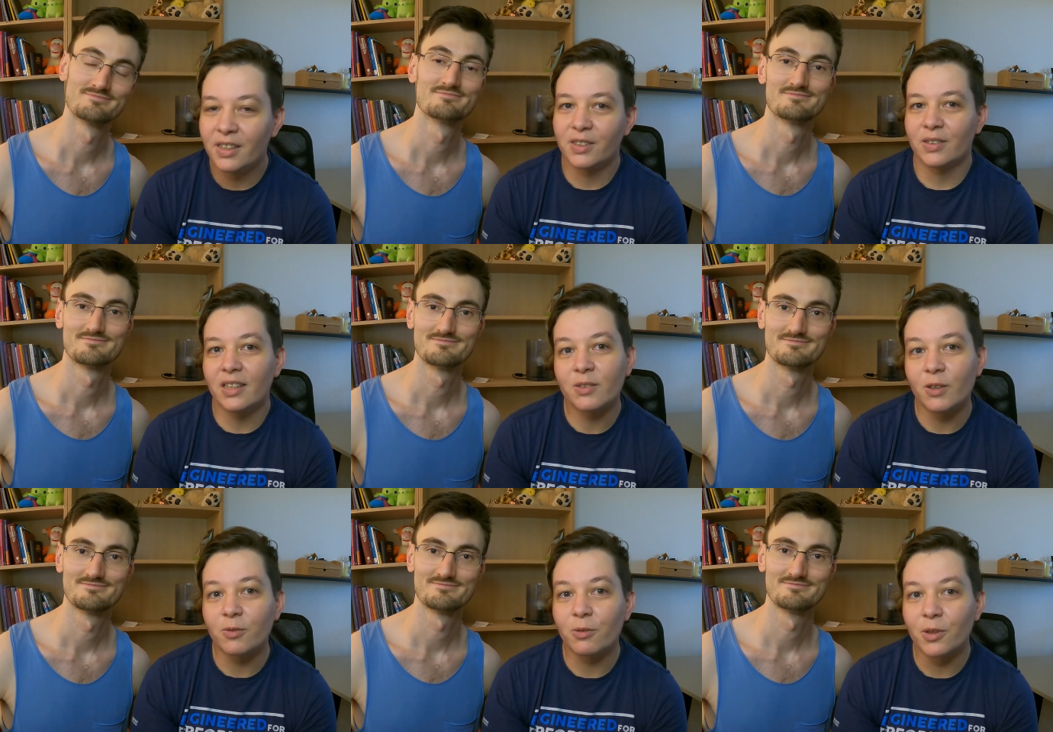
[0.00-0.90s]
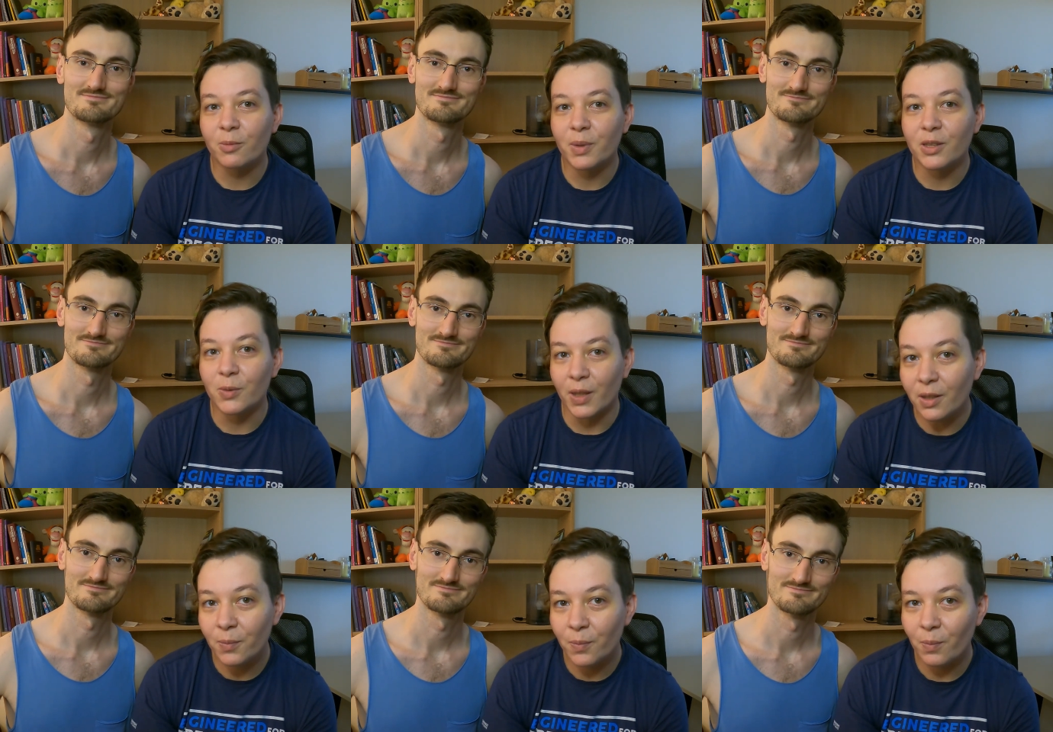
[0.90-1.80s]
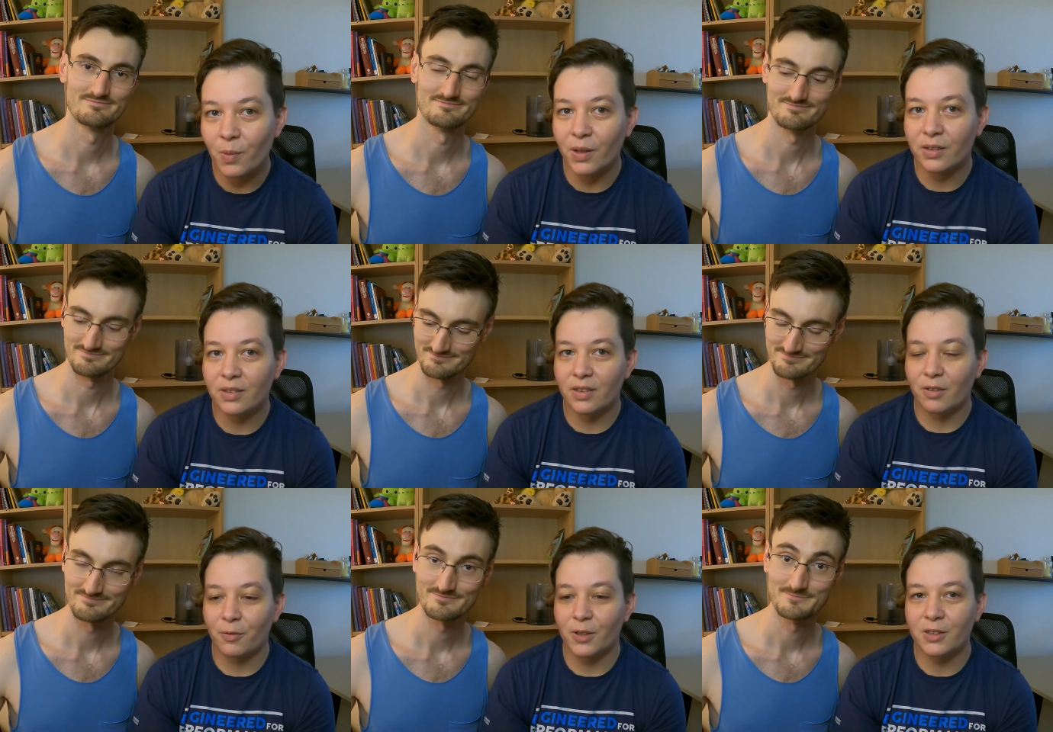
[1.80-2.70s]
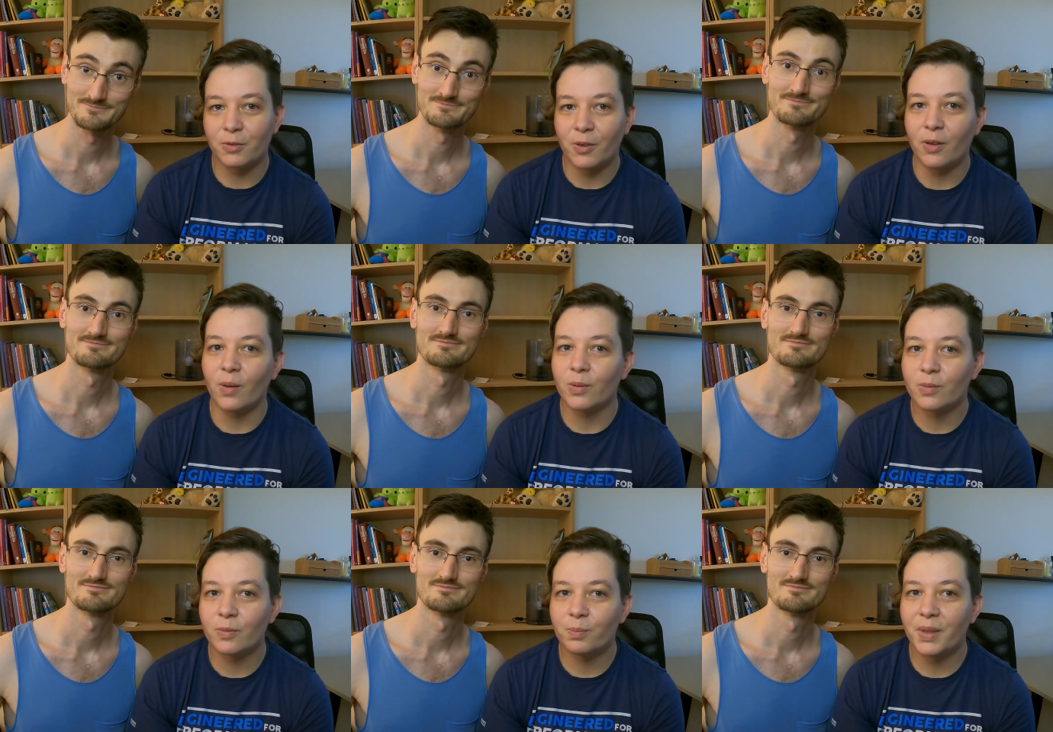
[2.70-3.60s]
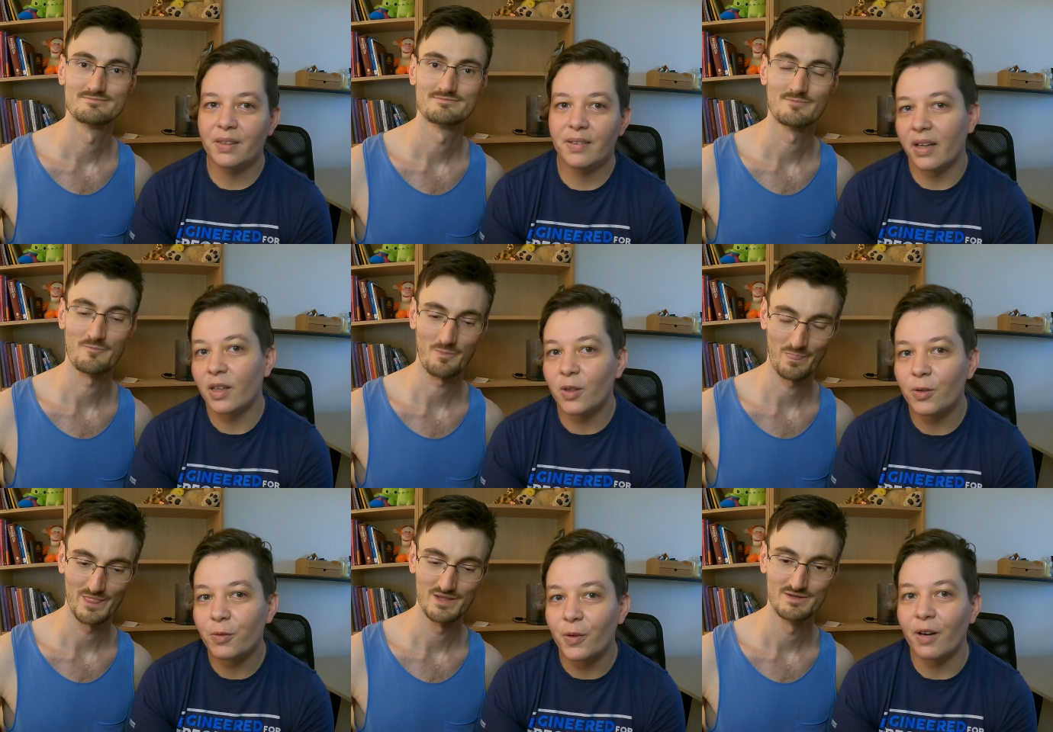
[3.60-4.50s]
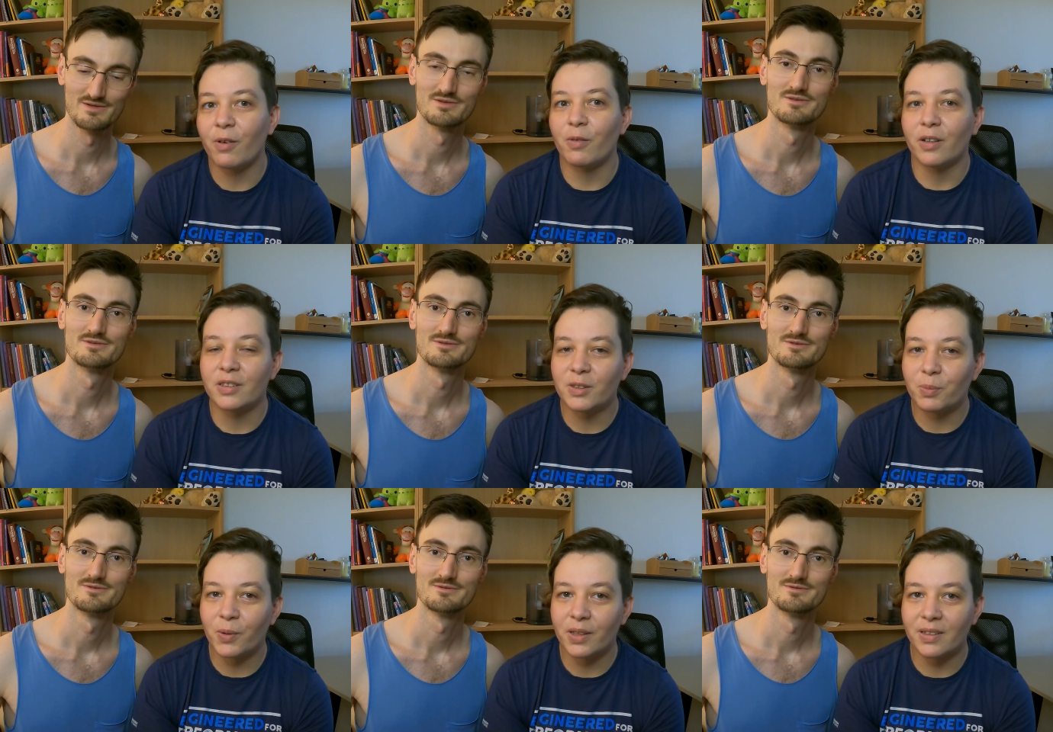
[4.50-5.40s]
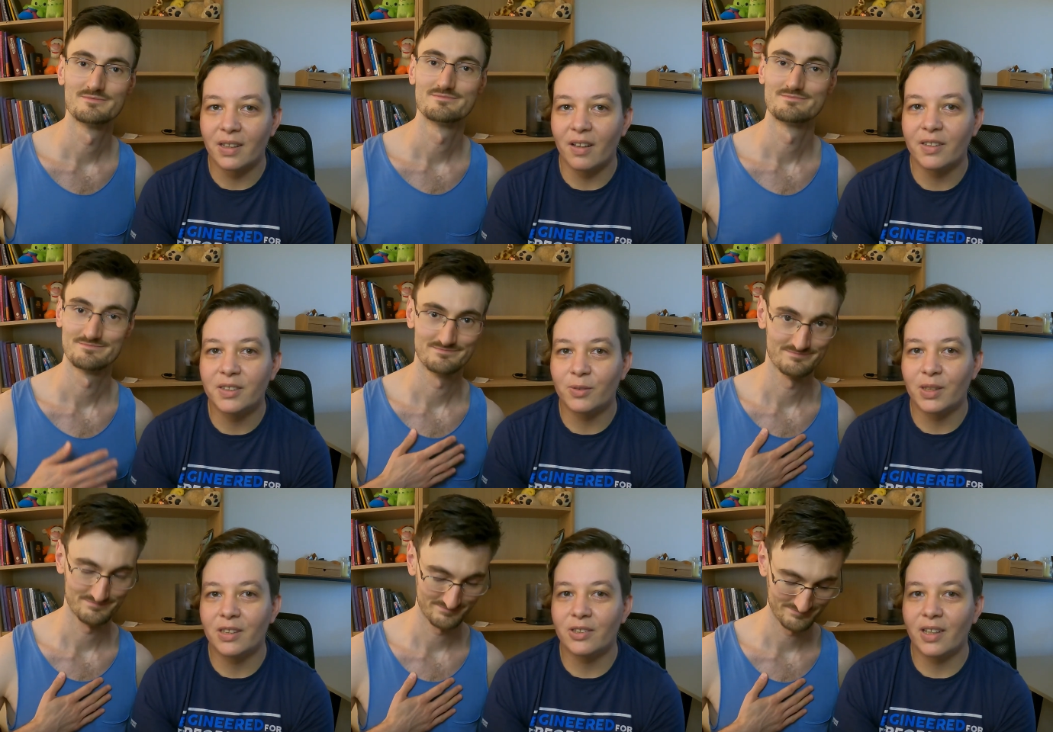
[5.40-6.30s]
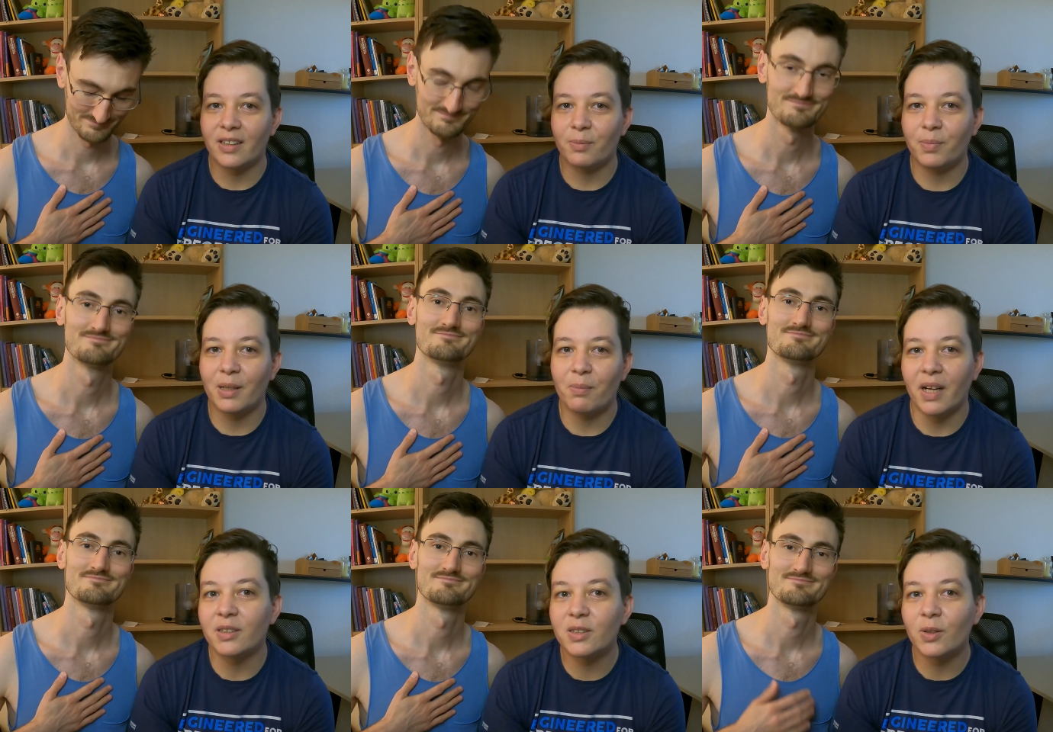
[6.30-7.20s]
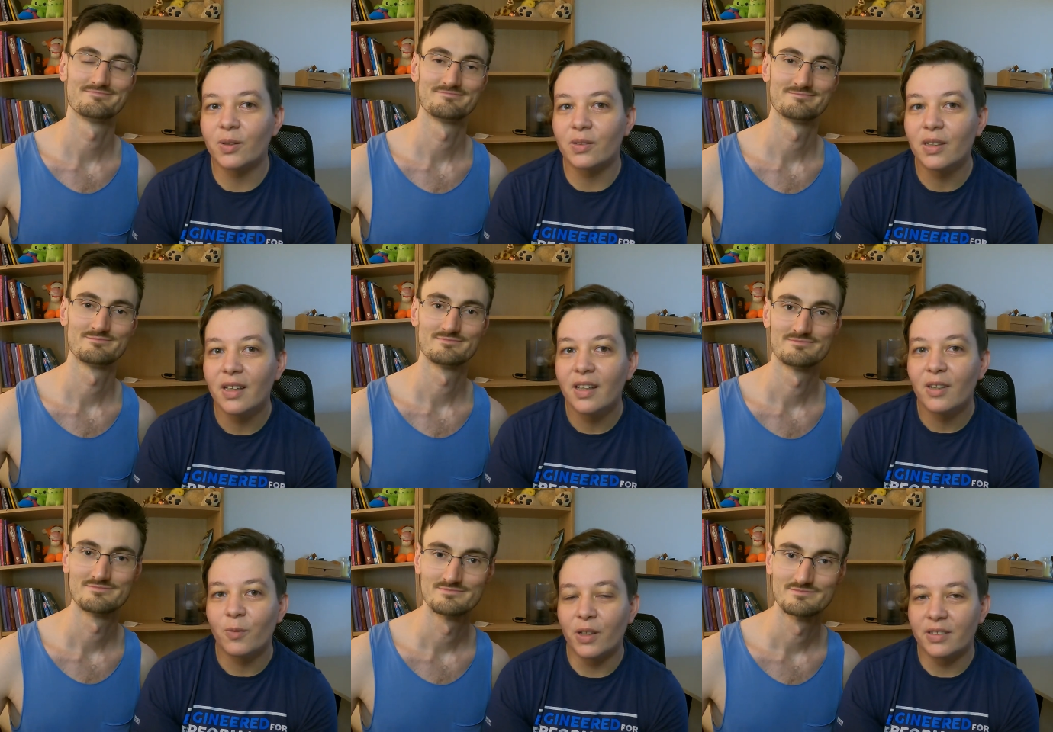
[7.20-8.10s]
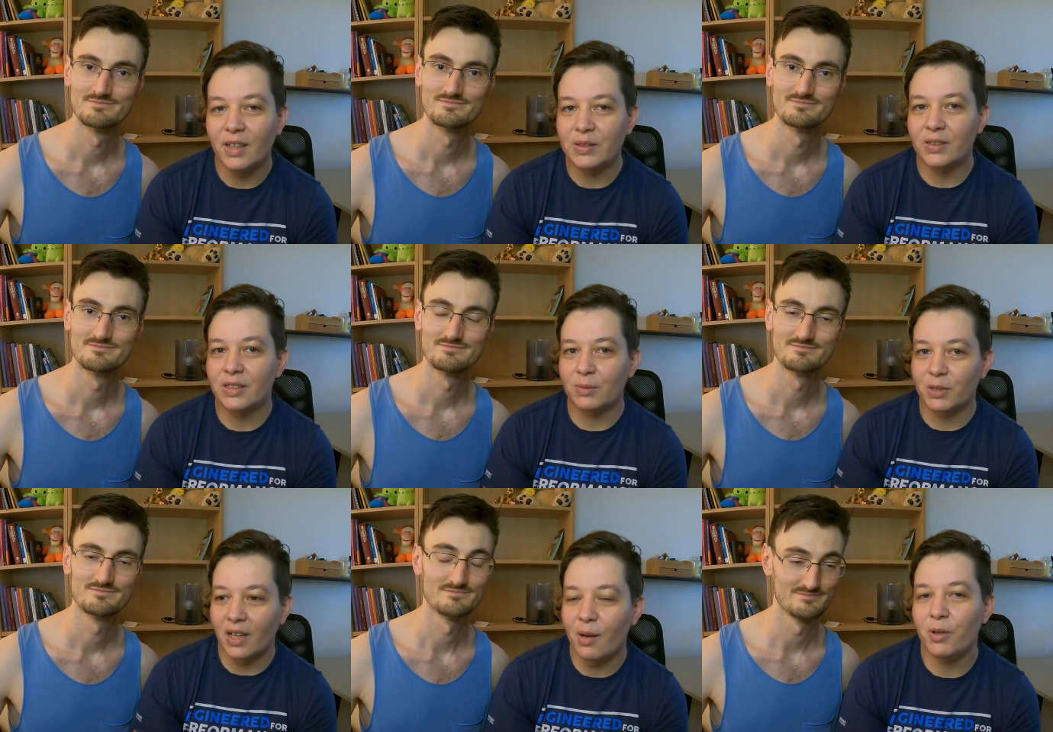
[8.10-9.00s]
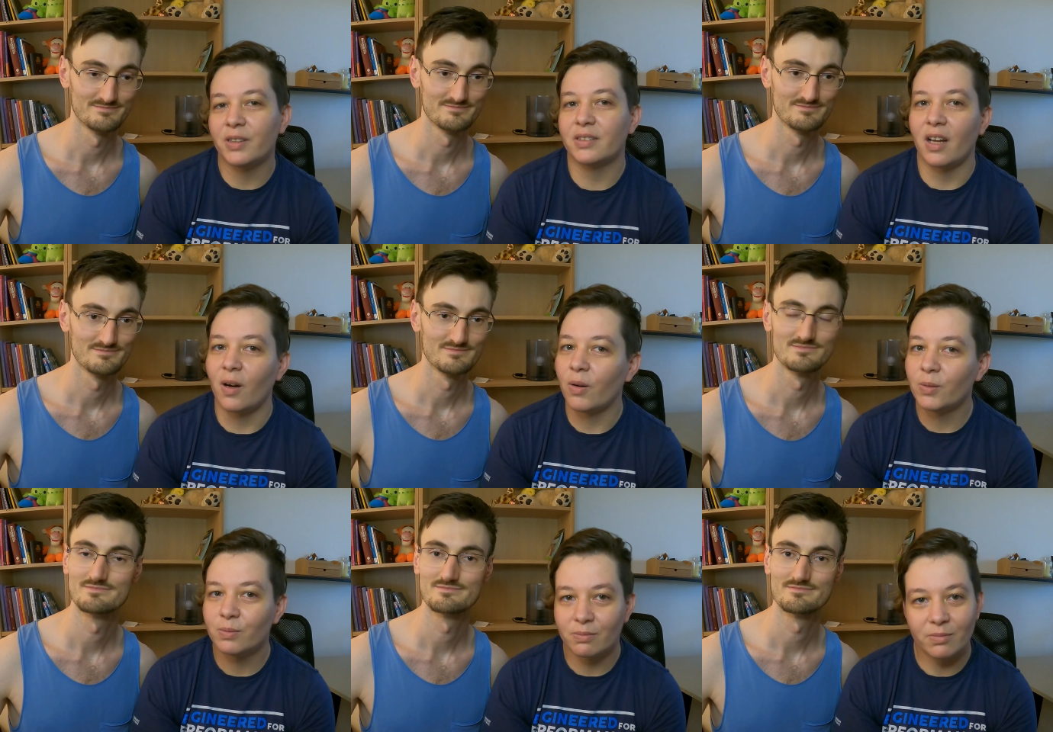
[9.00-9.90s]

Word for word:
Speaker 1: So that's what we will be doing. But uh, first of all, big thank you for everyone supporting us to reach that big milestone 1000 subscribers now.